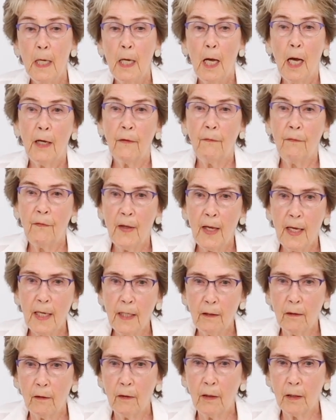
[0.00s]
I
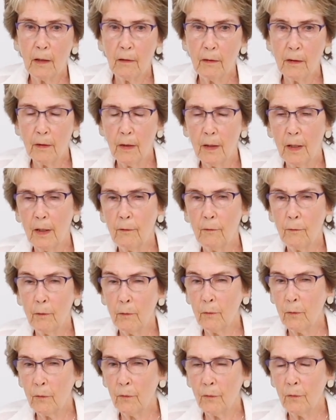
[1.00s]
then
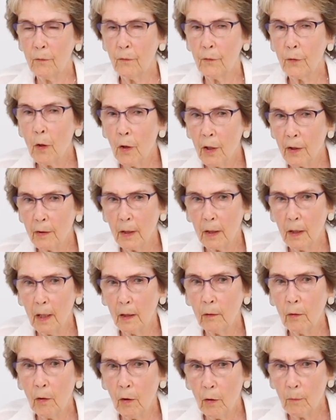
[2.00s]
thought a
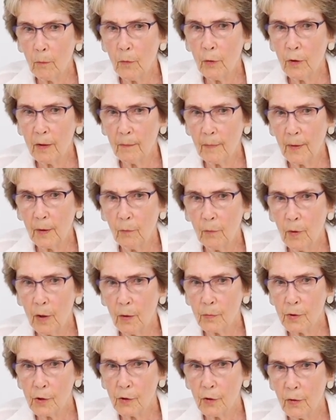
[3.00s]
lot more about what
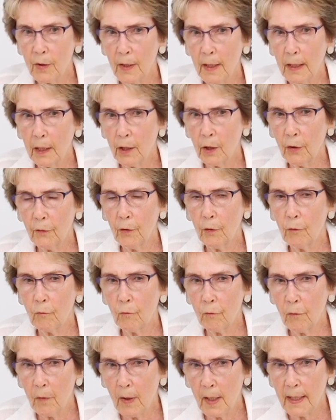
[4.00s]
I was doing, and I thought,
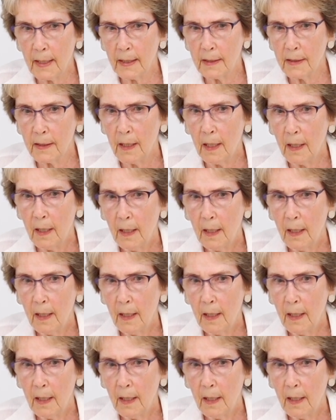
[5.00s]
right,